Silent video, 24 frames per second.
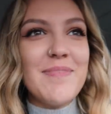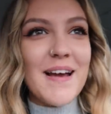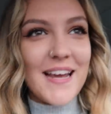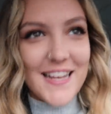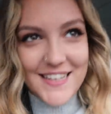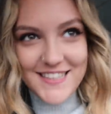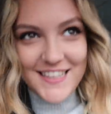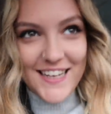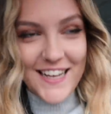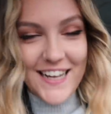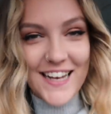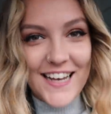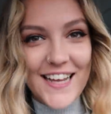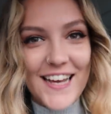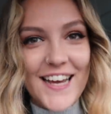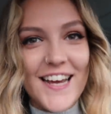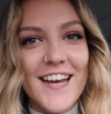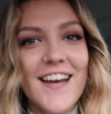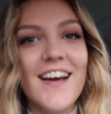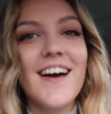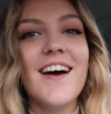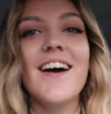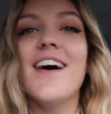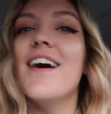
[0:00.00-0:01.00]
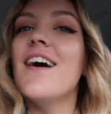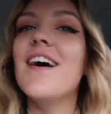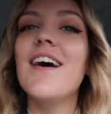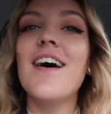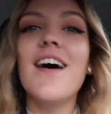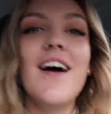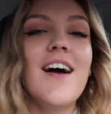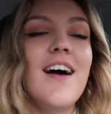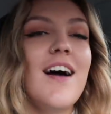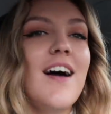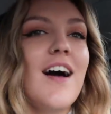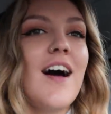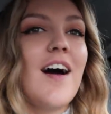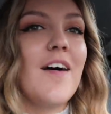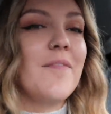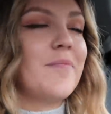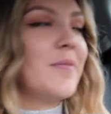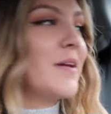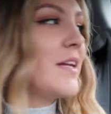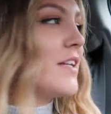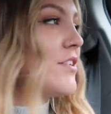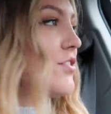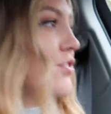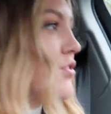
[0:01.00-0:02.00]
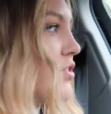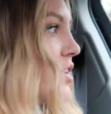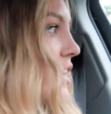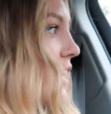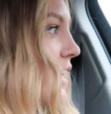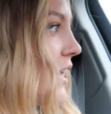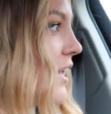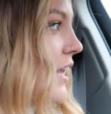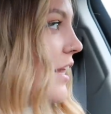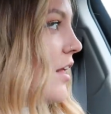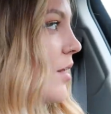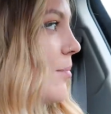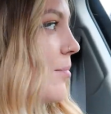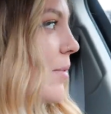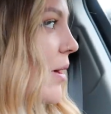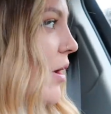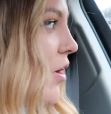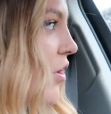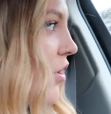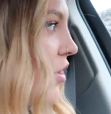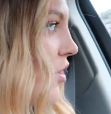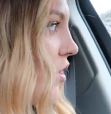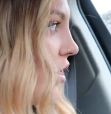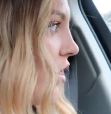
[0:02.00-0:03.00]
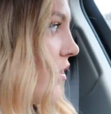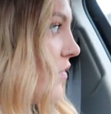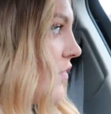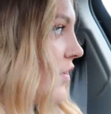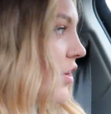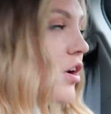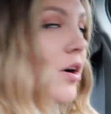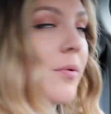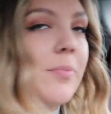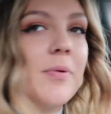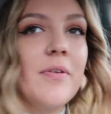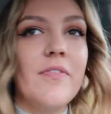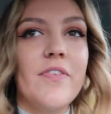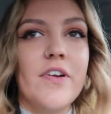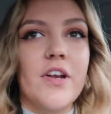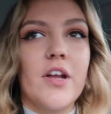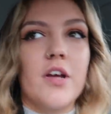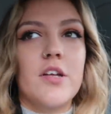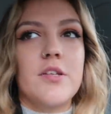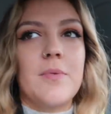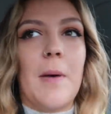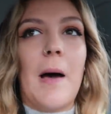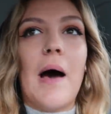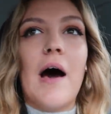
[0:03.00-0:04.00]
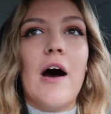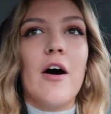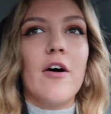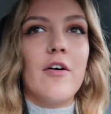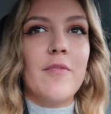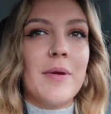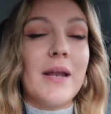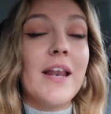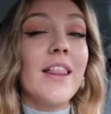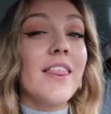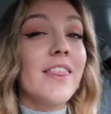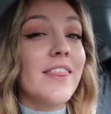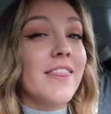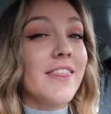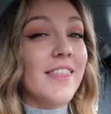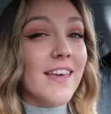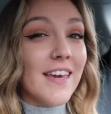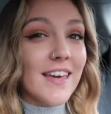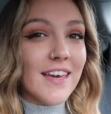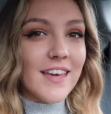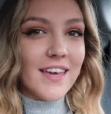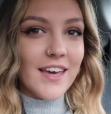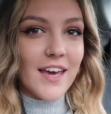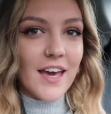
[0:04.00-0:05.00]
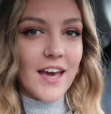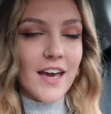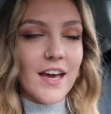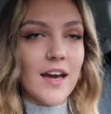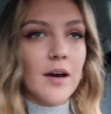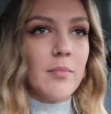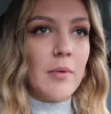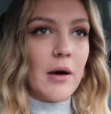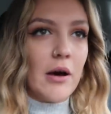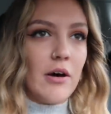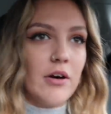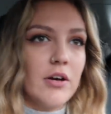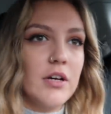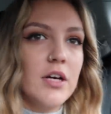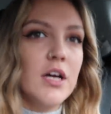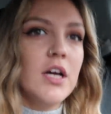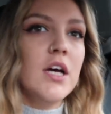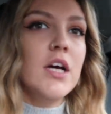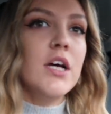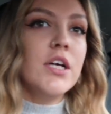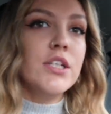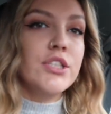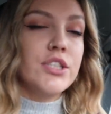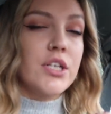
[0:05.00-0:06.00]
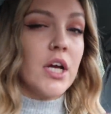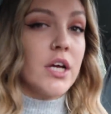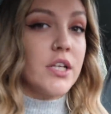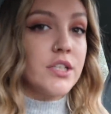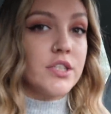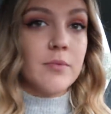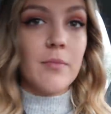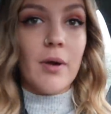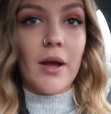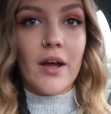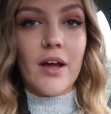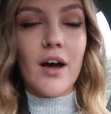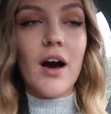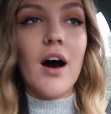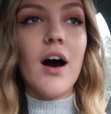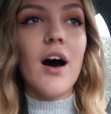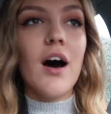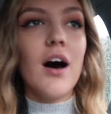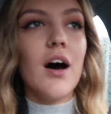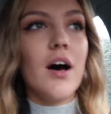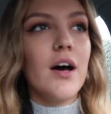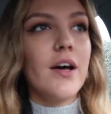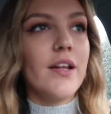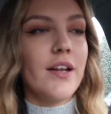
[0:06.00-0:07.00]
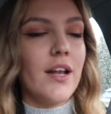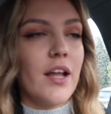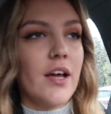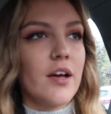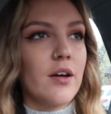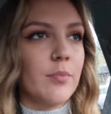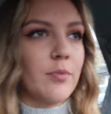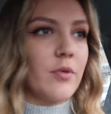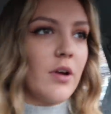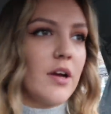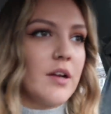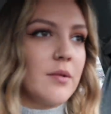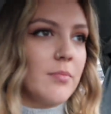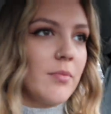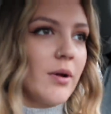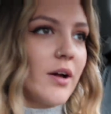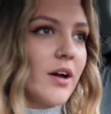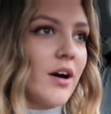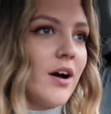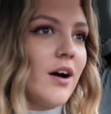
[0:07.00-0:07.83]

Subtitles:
Basically, I've been talking a little bit on and off in a couple of videos about how I've been thinking about changing my car and like upgrading my